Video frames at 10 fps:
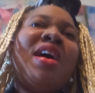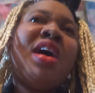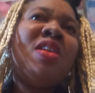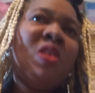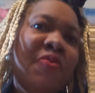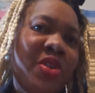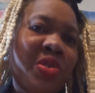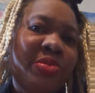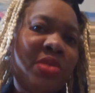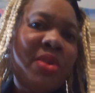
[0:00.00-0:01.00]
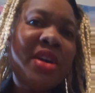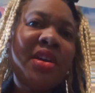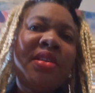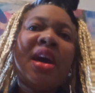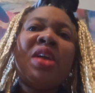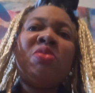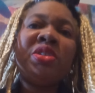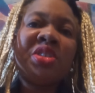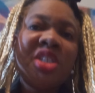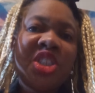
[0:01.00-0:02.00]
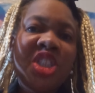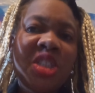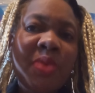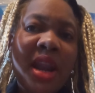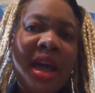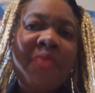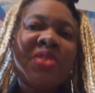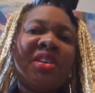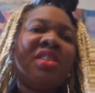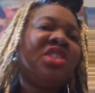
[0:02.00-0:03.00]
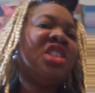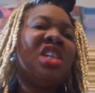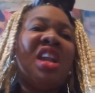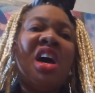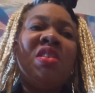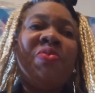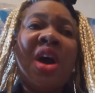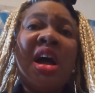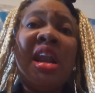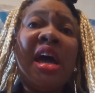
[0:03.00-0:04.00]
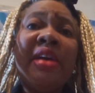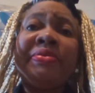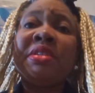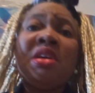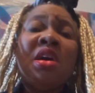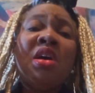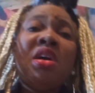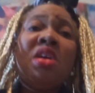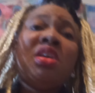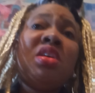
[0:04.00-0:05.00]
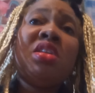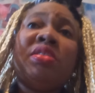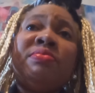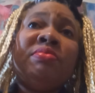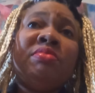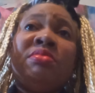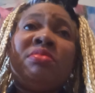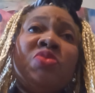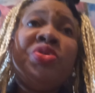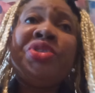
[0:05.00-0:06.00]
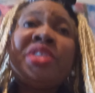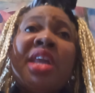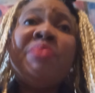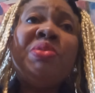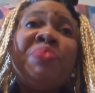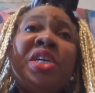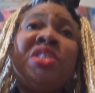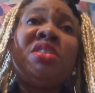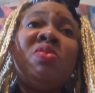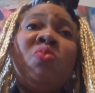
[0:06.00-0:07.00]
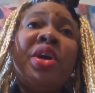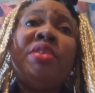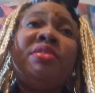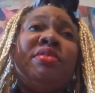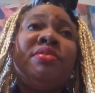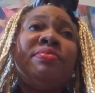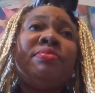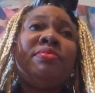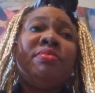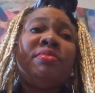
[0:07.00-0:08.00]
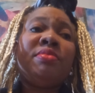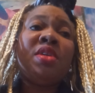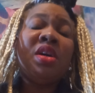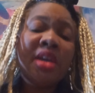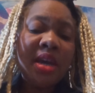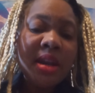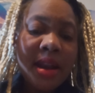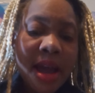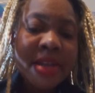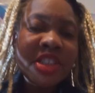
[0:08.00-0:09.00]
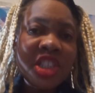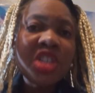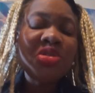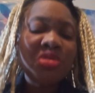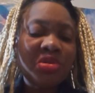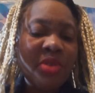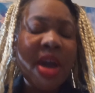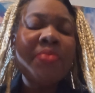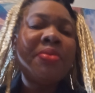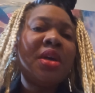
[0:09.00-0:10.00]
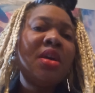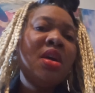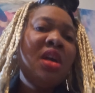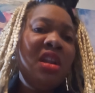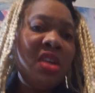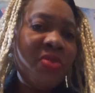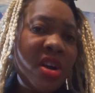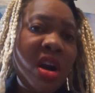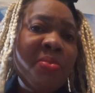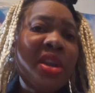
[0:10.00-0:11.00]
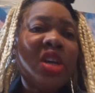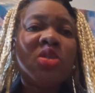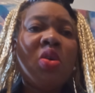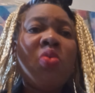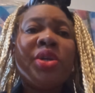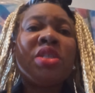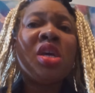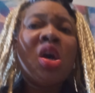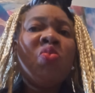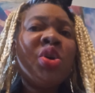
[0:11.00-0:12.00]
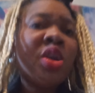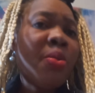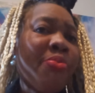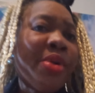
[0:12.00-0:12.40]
I love the crypto market. I know it's going to change my life. It's going to change a lot of our lives. And we just got to be patient and wait. Again, like, share, subscribe, leave a comment as always. We're going to